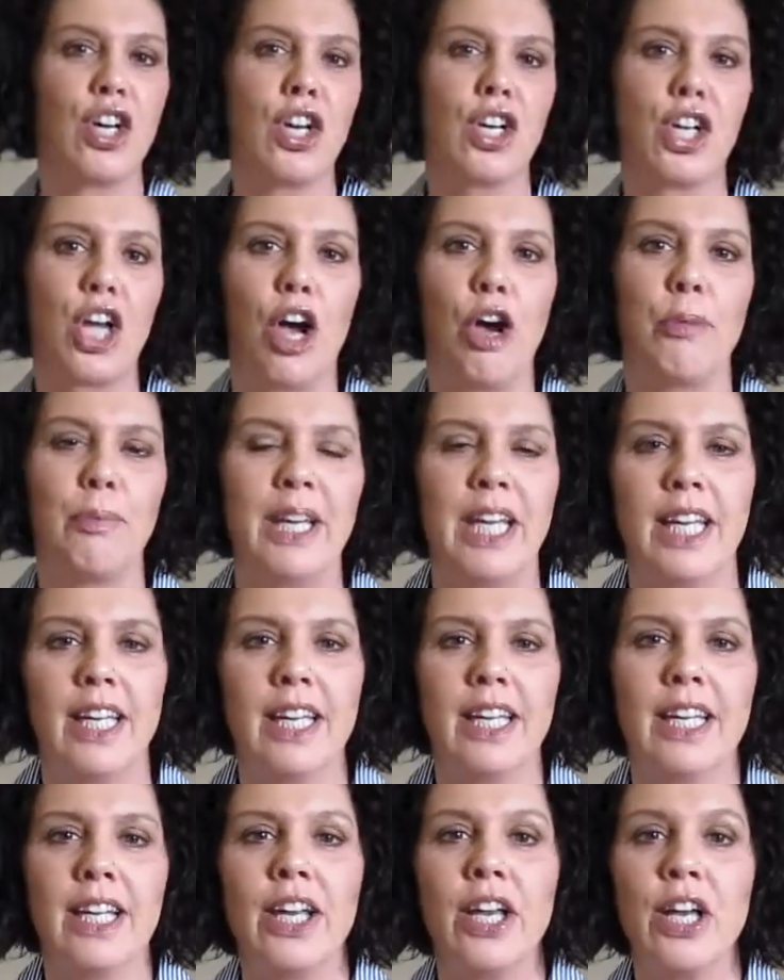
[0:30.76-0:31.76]
Go
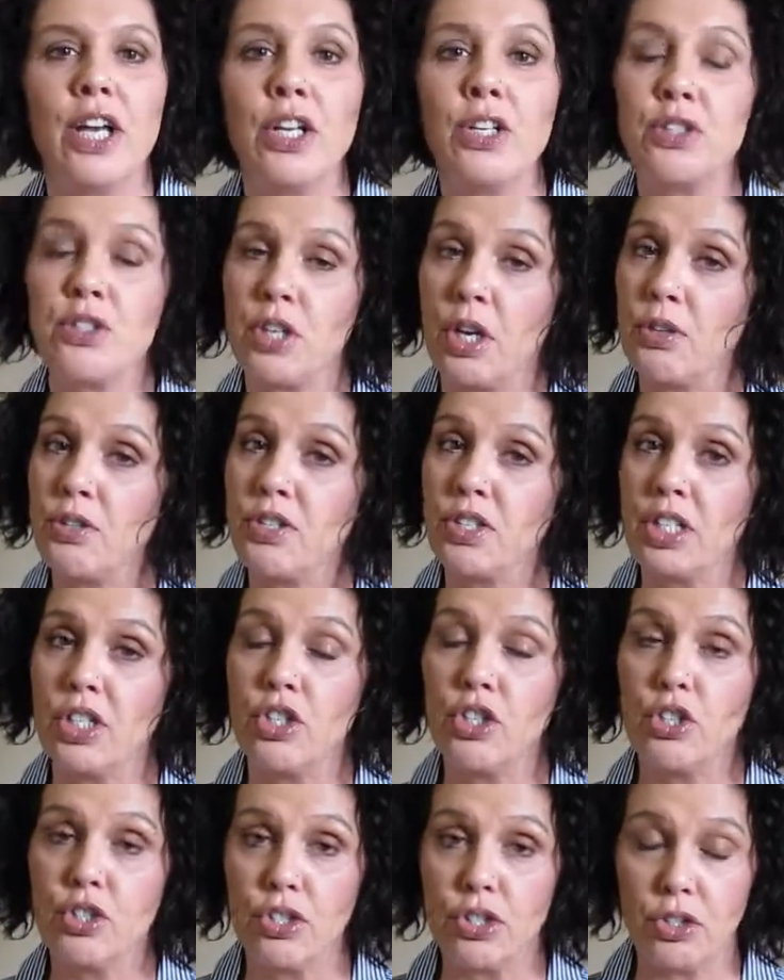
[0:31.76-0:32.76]
me. So
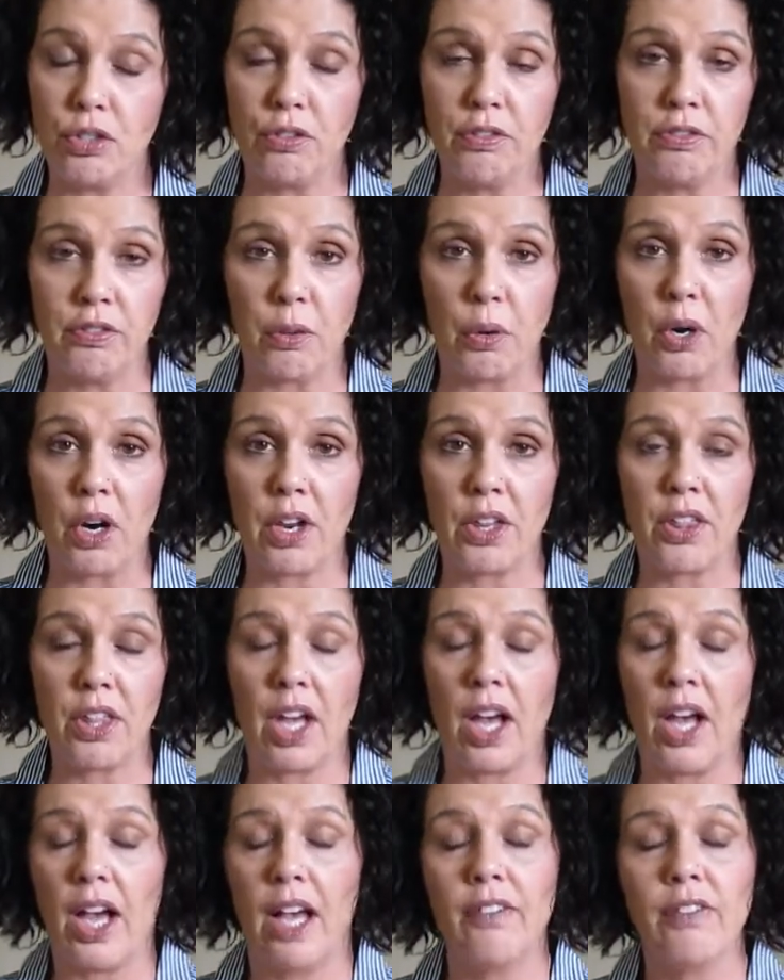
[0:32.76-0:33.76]
since June 4th
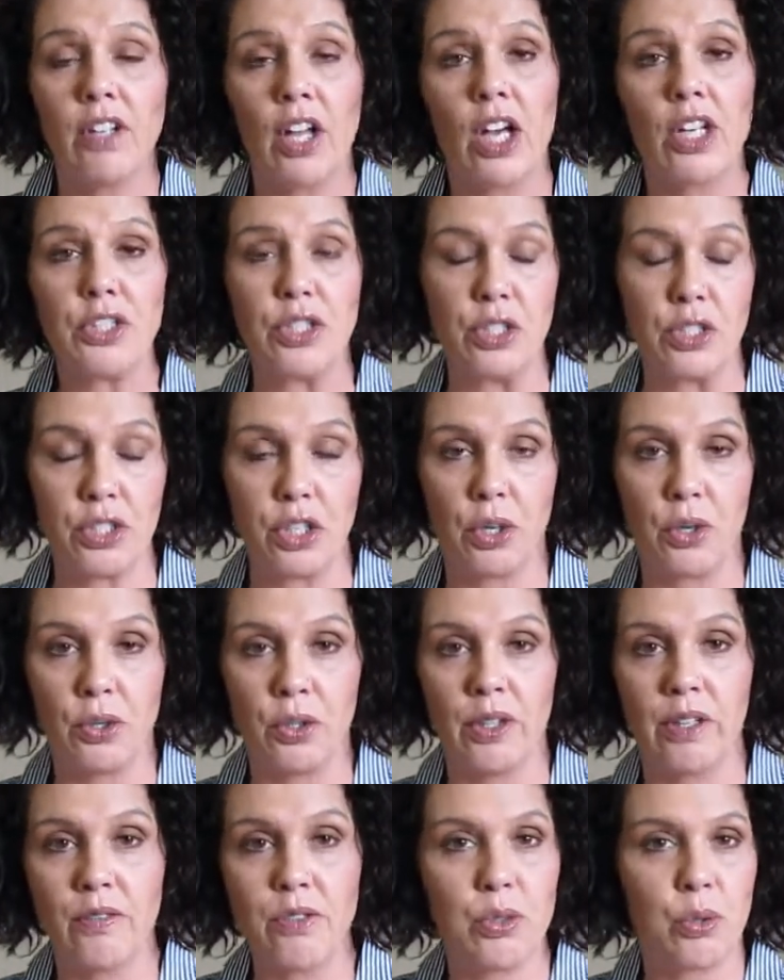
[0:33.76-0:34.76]
I've lost a
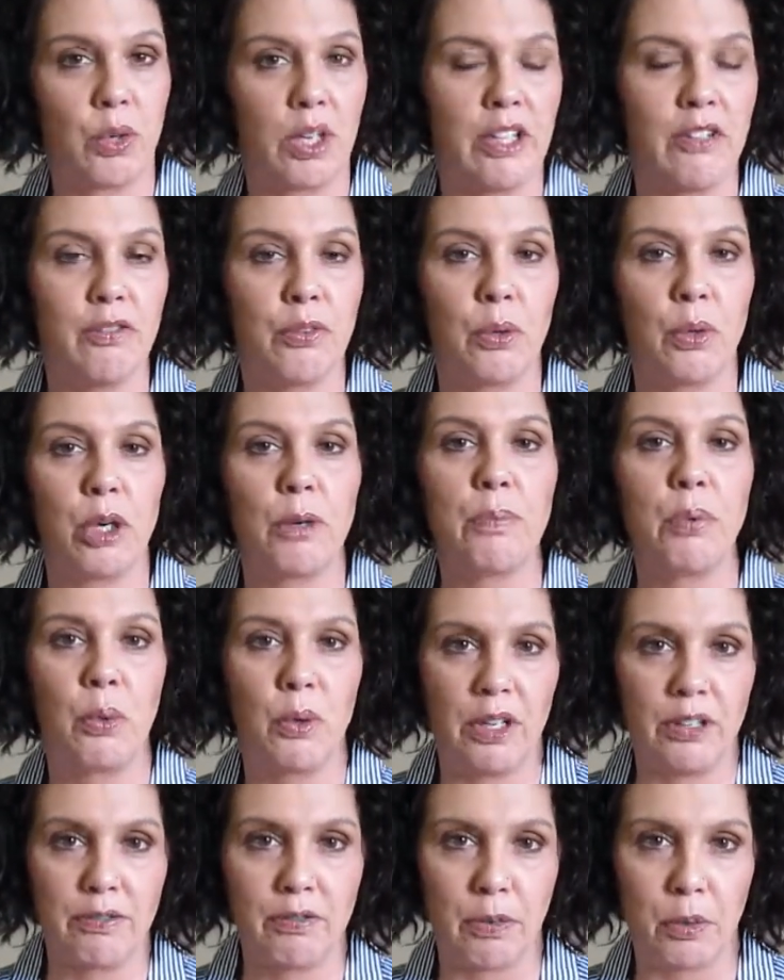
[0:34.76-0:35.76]
total of
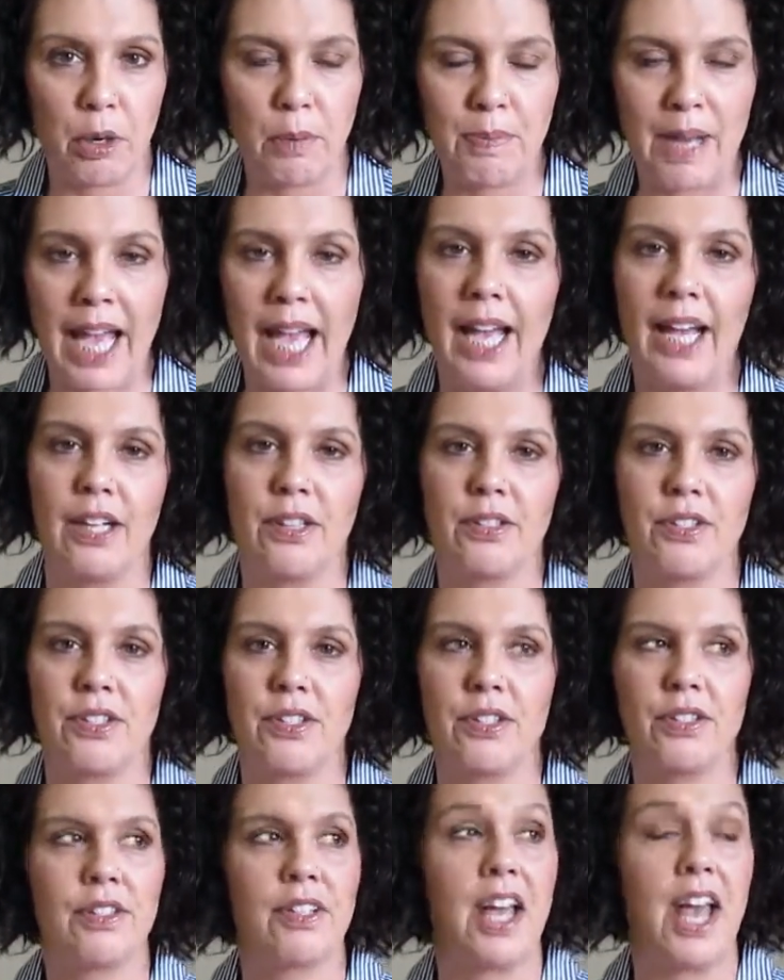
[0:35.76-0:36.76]
24.4
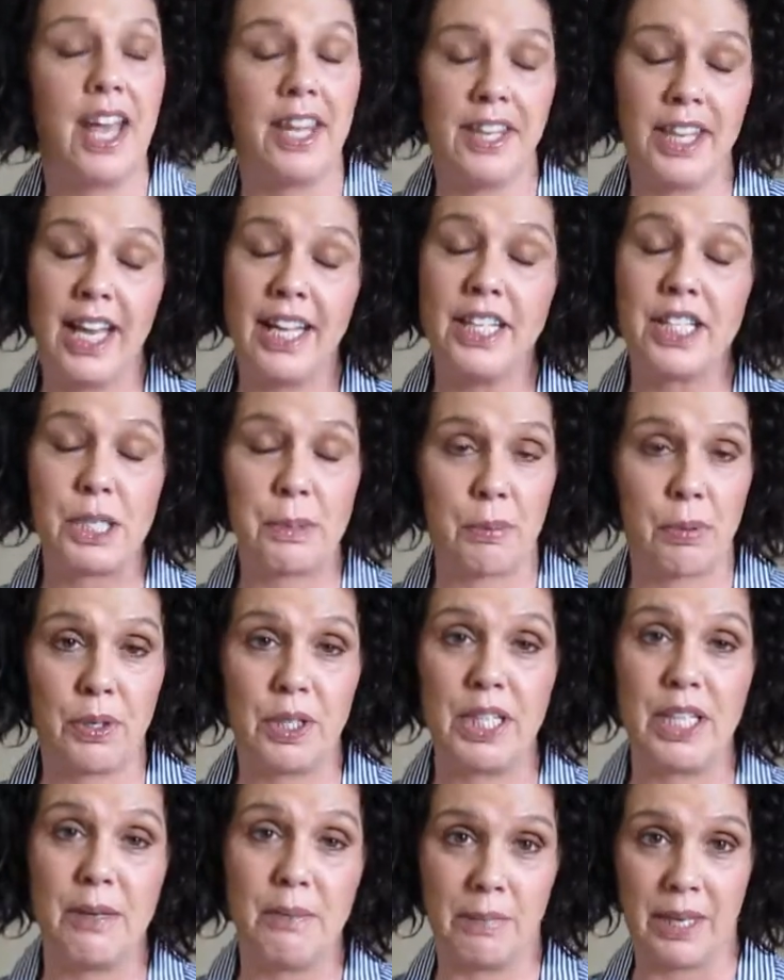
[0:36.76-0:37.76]
pounds, and that is
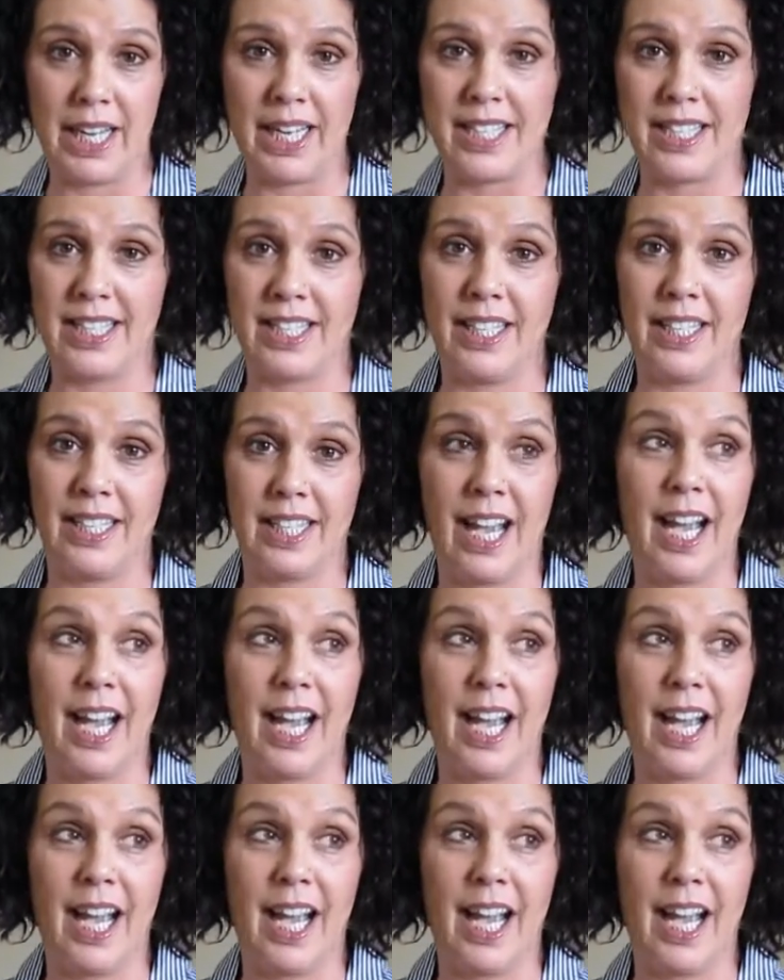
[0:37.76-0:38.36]
pretty amazing.